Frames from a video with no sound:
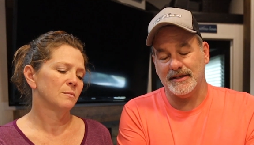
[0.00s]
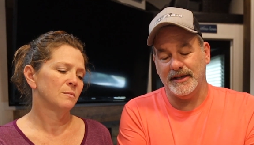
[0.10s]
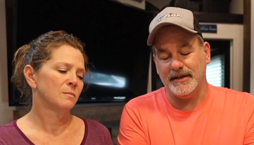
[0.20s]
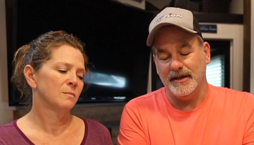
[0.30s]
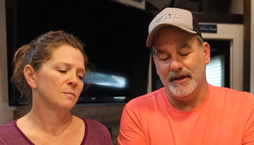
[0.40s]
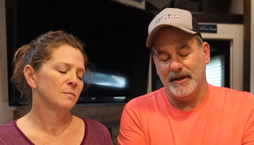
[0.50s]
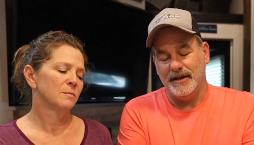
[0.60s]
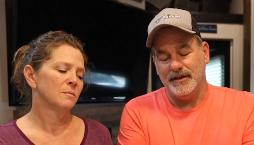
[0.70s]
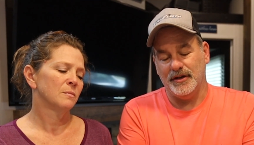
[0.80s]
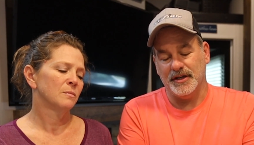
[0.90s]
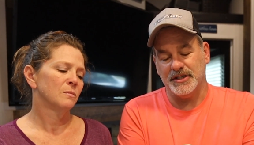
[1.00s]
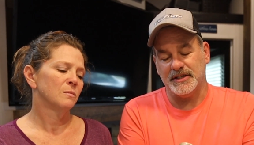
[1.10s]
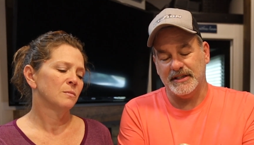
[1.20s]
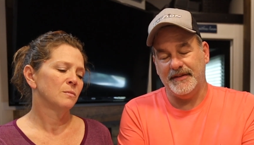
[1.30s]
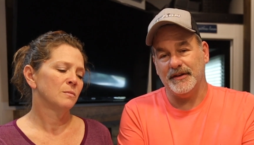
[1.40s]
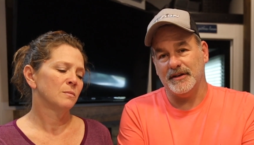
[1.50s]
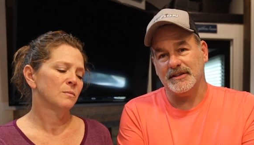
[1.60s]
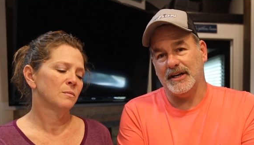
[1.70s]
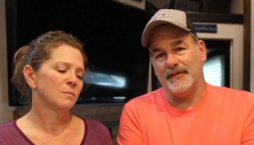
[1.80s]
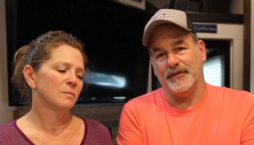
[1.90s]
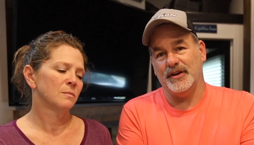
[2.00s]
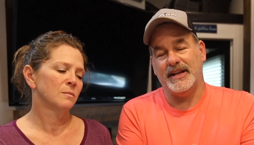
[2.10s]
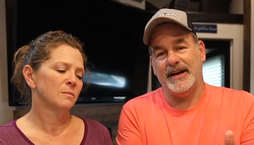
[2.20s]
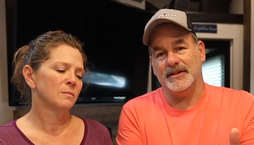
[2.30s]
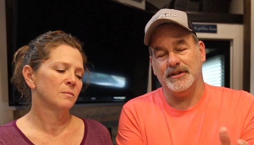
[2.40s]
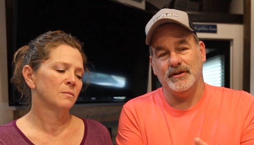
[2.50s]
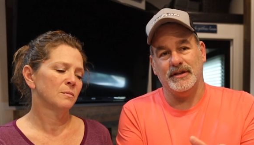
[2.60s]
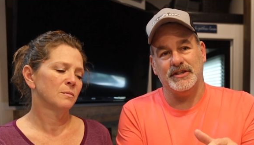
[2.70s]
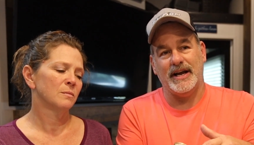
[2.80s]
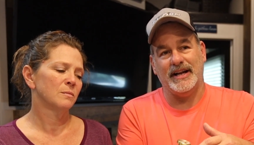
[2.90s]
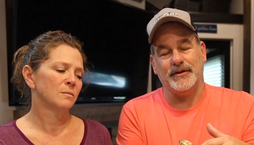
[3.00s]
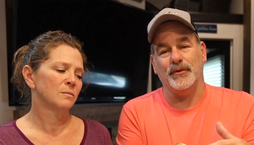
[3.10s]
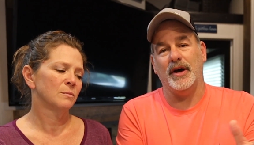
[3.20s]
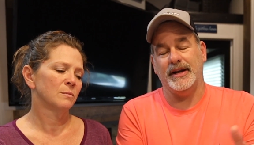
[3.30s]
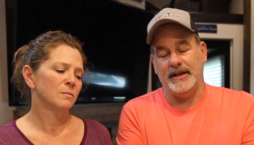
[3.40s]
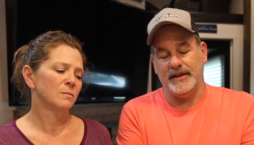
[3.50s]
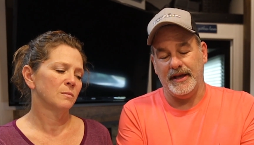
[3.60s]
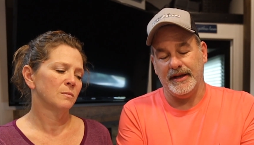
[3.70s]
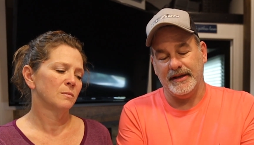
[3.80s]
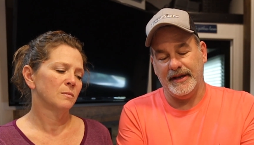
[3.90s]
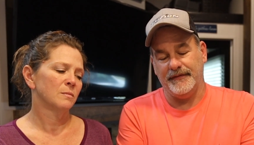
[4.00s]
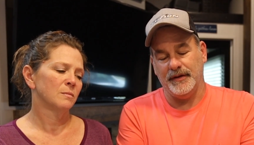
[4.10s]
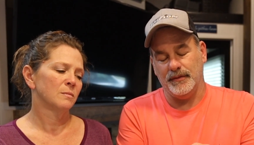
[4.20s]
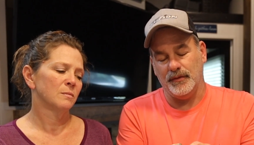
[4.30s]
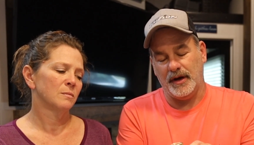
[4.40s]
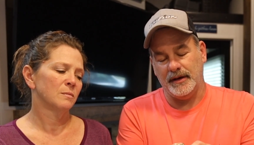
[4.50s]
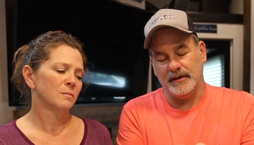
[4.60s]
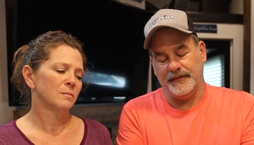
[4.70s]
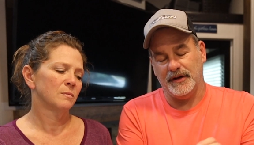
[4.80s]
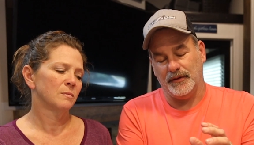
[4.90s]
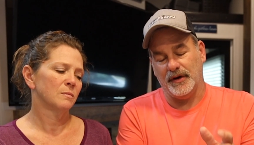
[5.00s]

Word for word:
Speaker 1: leak, you can just leave it hooked up for a day or two and try not to run anything. If you don't